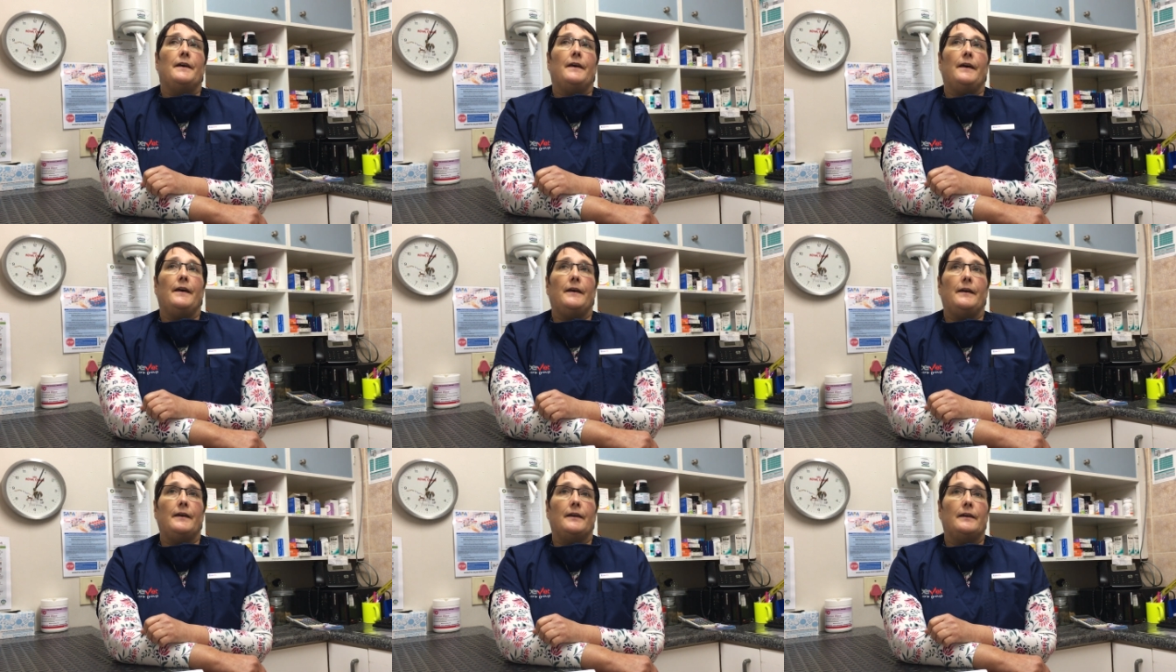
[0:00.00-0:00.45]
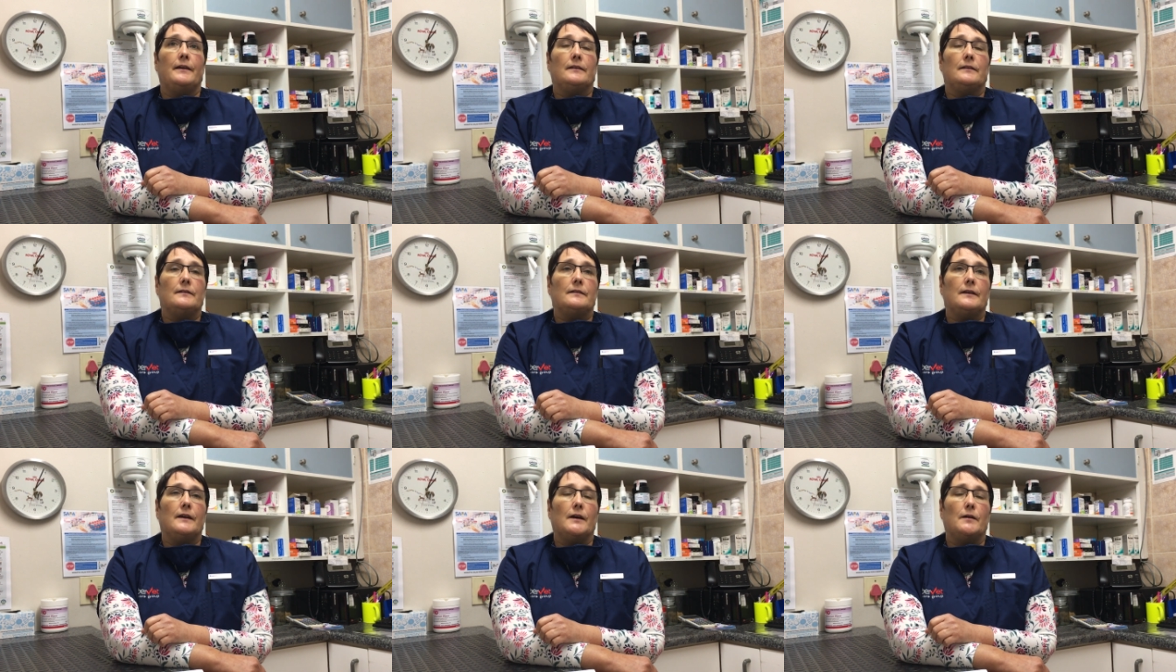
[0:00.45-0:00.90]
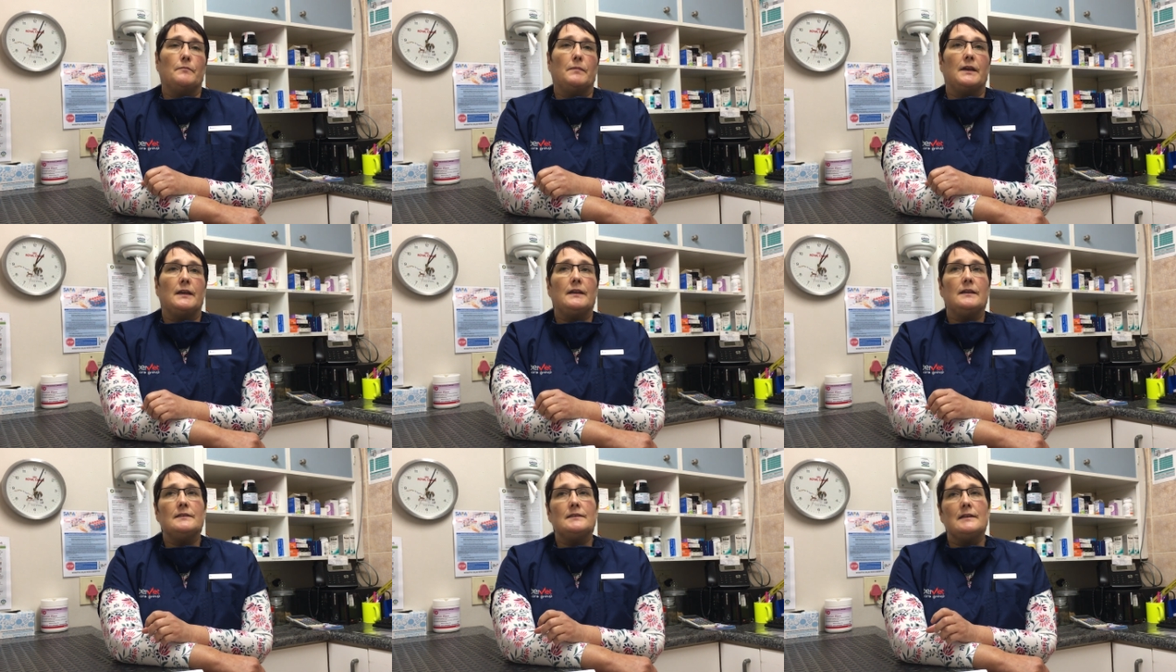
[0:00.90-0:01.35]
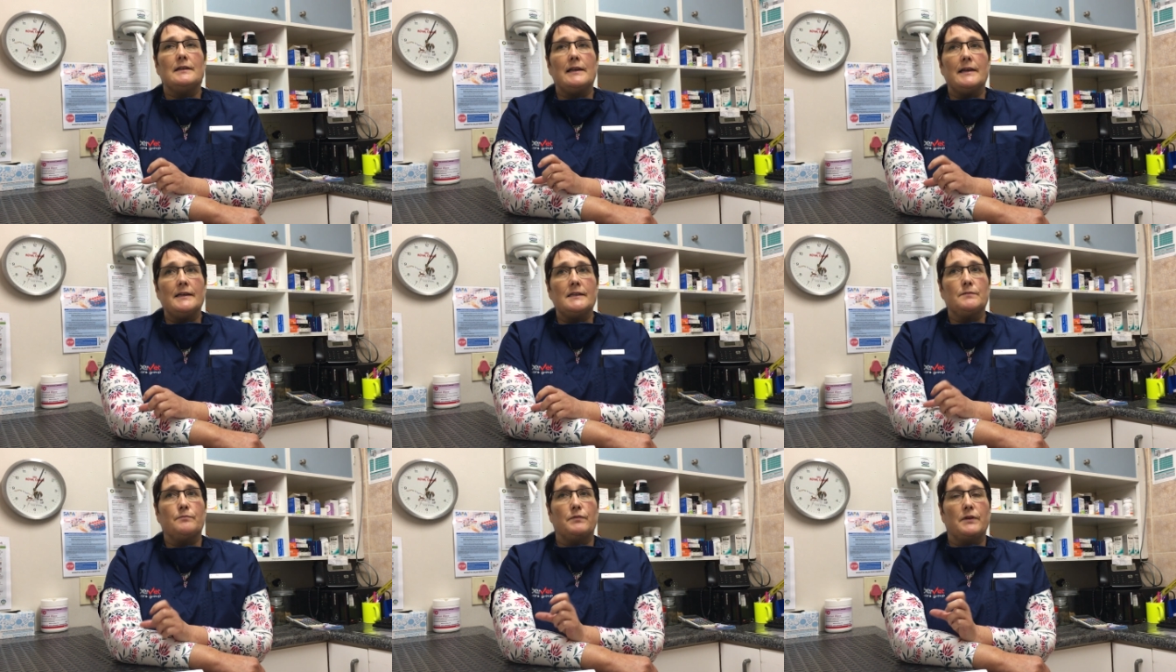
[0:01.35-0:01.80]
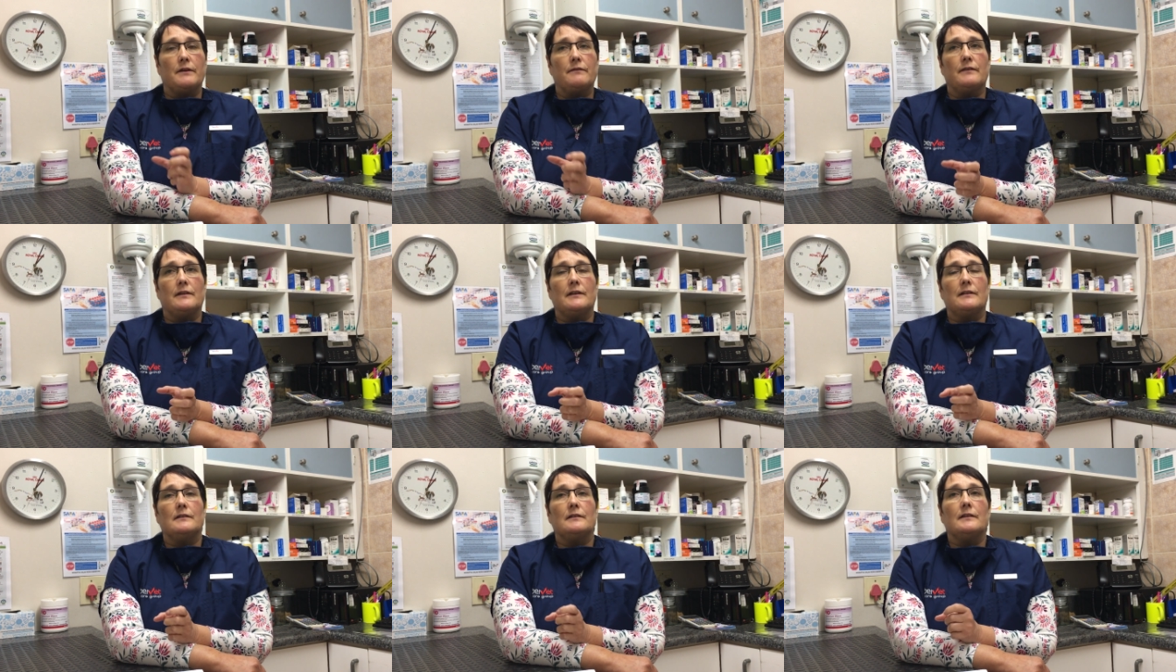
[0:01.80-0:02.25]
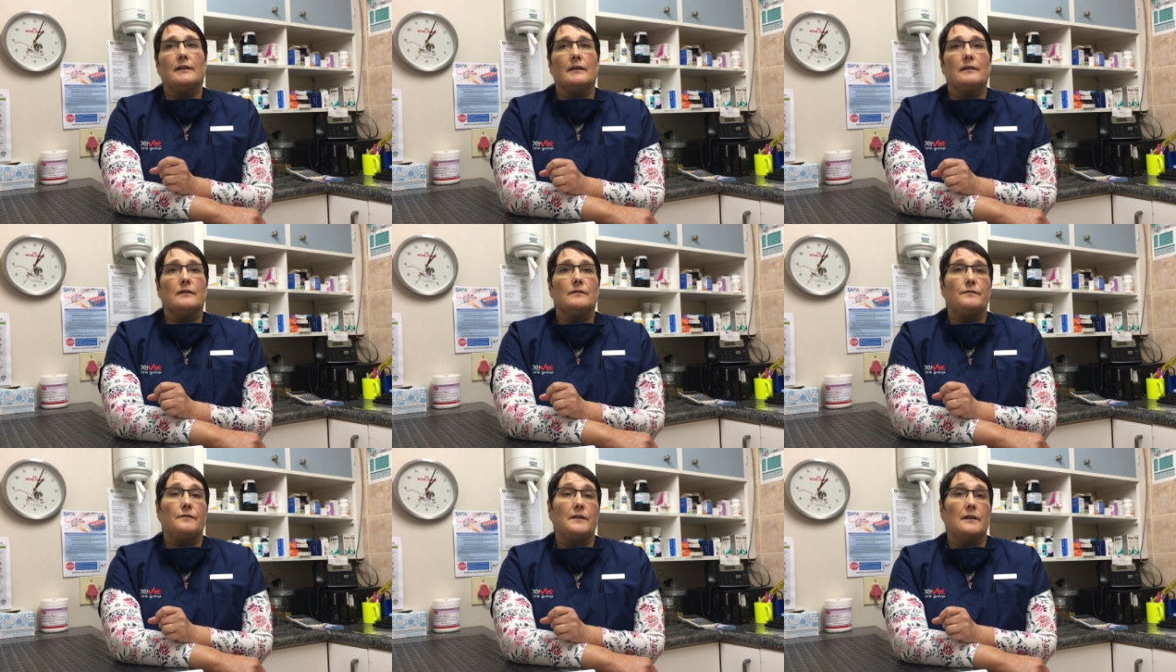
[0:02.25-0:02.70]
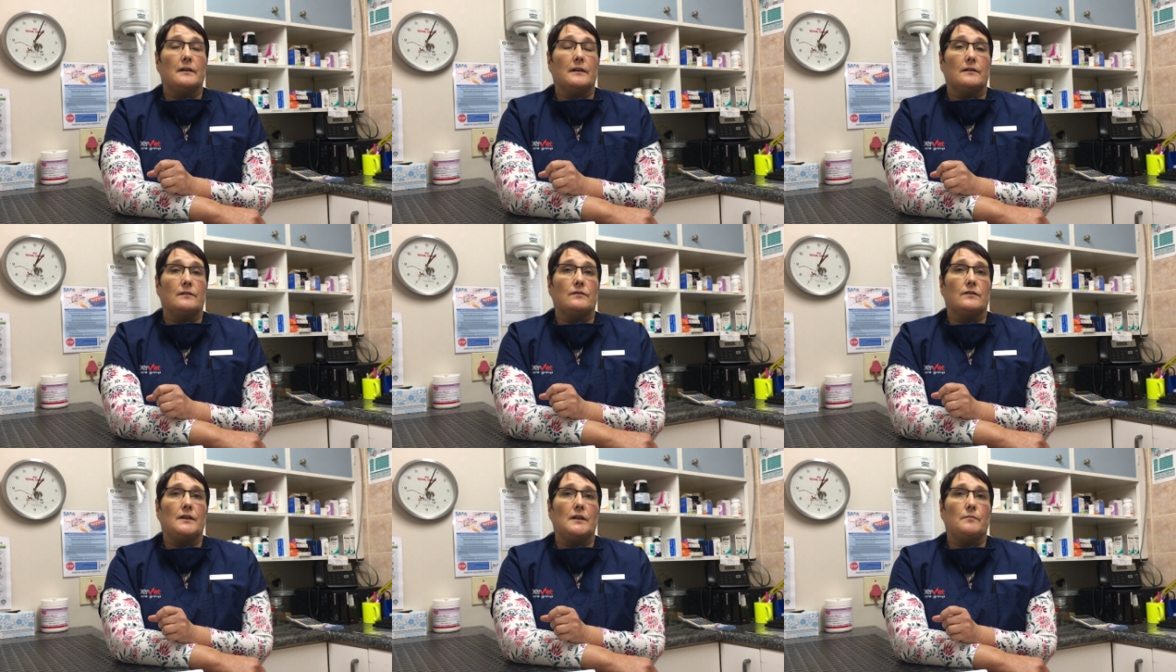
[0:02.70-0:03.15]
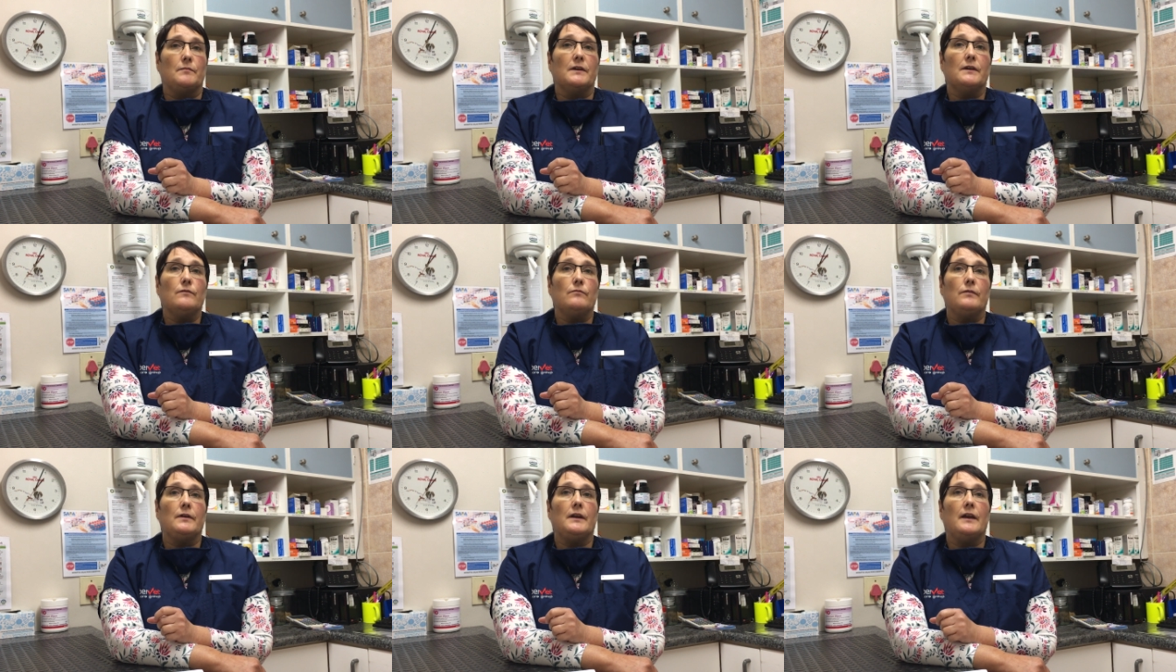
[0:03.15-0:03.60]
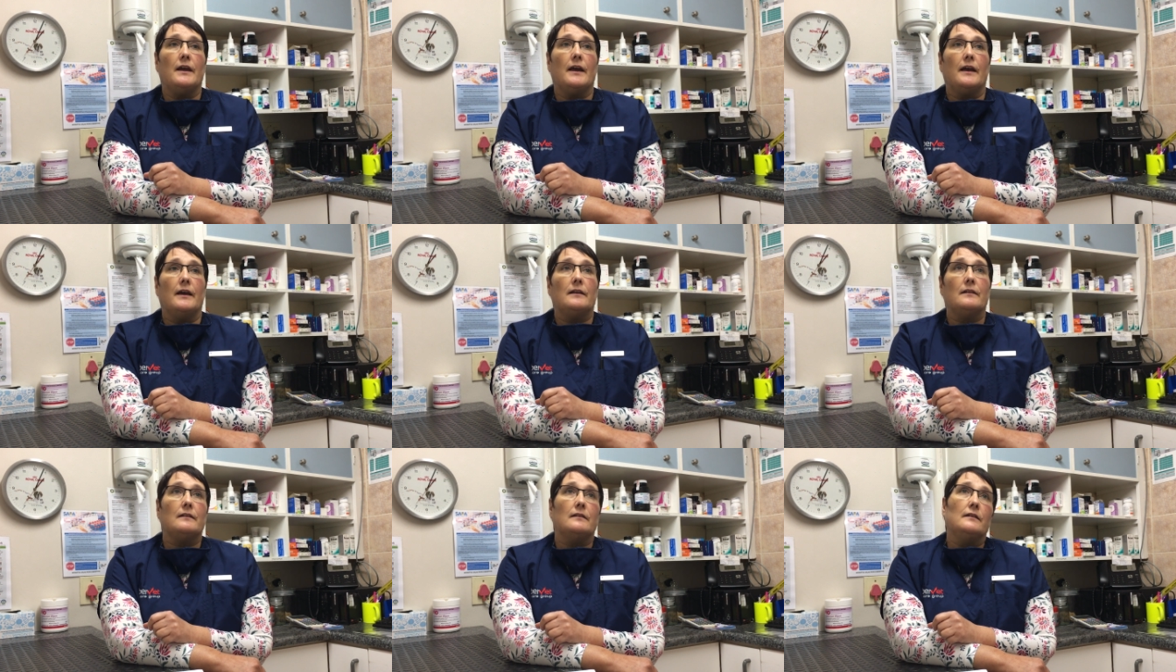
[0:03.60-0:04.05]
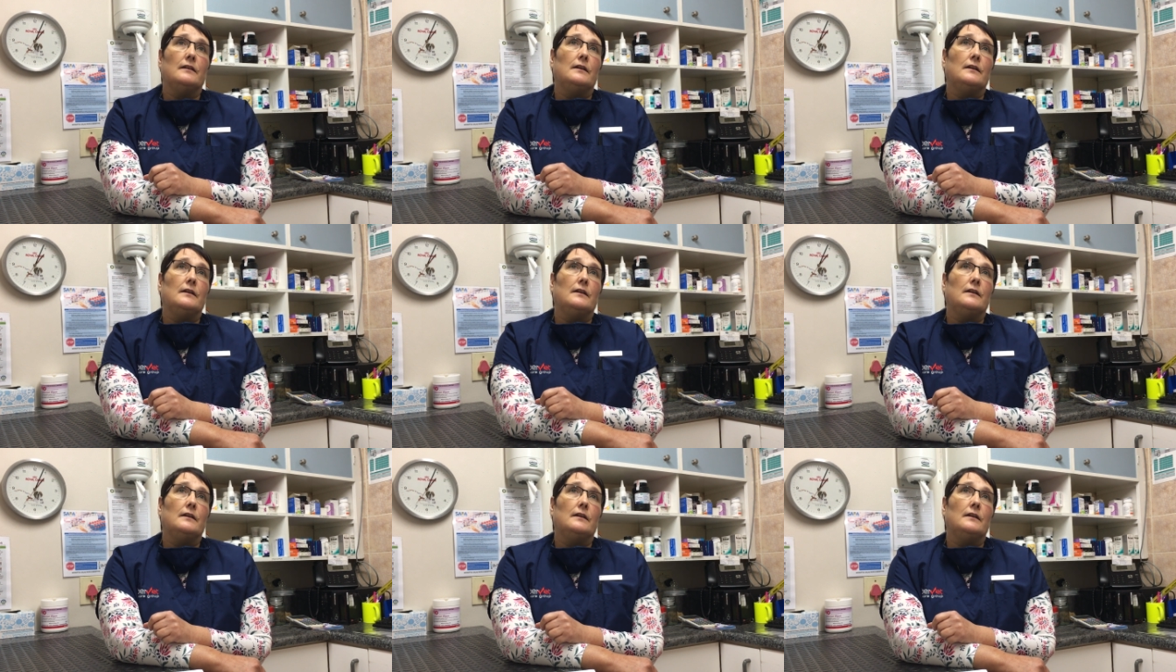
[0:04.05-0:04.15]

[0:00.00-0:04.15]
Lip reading: and it is less prevalent than the feline leukemia. We had